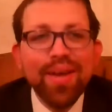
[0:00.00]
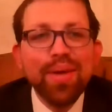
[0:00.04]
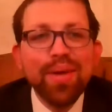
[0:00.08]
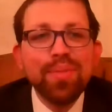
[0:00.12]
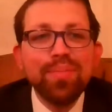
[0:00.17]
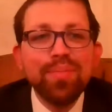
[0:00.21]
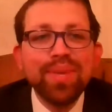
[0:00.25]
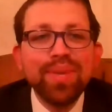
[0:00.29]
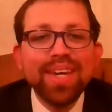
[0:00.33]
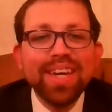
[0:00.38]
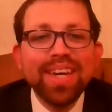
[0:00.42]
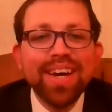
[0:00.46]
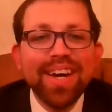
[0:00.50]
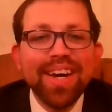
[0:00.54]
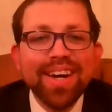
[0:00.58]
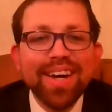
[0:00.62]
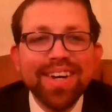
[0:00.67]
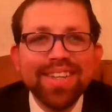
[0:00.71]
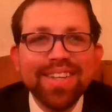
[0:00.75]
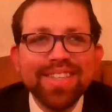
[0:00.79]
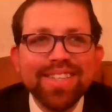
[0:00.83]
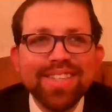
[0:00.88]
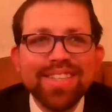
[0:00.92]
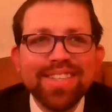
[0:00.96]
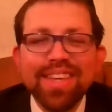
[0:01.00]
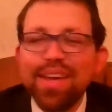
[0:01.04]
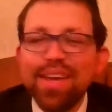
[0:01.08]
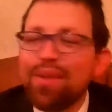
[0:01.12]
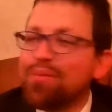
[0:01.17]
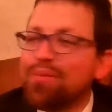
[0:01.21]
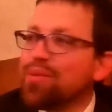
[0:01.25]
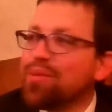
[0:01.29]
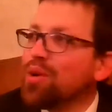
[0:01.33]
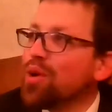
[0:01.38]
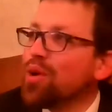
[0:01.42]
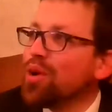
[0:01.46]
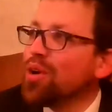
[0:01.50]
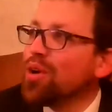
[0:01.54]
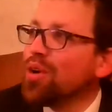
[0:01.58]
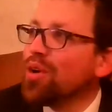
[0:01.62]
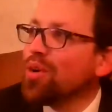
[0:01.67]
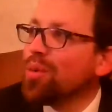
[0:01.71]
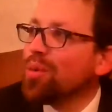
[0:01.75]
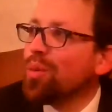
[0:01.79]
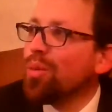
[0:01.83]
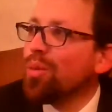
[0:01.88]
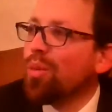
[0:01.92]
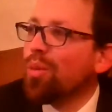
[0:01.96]
Because if you're
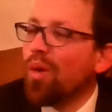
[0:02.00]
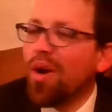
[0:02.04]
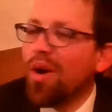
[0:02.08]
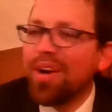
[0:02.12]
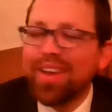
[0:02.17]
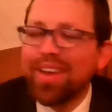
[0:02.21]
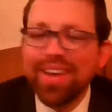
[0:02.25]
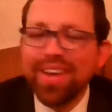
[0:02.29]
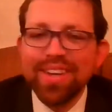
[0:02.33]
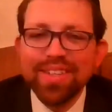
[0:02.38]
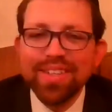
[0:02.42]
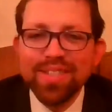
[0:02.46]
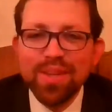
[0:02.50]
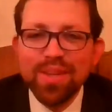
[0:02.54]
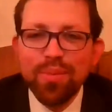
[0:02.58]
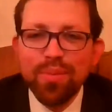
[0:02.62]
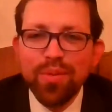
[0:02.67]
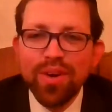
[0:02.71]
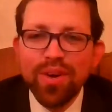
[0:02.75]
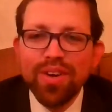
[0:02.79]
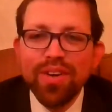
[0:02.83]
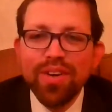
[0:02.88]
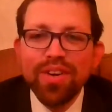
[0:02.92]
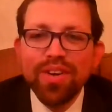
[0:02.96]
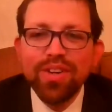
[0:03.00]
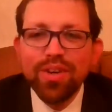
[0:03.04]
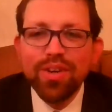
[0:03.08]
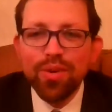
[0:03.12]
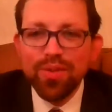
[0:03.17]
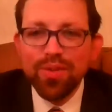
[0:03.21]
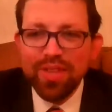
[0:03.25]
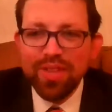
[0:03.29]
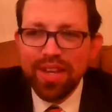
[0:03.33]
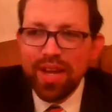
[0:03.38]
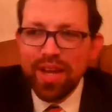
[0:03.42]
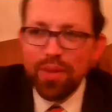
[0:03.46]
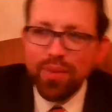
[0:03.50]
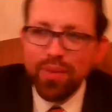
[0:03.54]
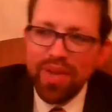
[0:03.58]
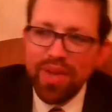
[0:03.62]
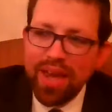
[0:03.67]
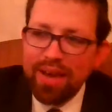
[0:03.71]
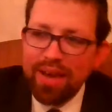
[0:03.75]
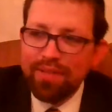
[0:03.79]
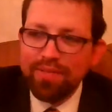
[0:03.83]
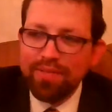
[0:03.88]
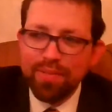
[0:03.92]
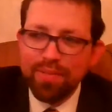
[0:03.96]
walking somewhere, today we
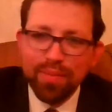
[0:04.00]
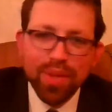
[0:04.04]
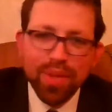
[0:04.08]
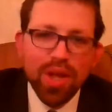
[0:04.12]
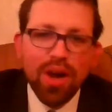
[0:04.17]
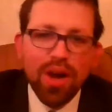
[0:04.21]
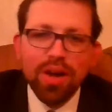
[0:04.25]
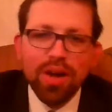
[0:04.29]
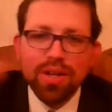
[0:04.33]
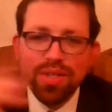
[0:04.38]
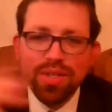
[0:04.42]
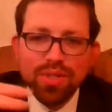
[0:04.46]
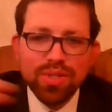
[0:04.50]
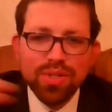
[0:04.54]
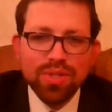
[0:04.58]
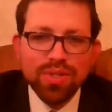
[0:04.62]
have blocks.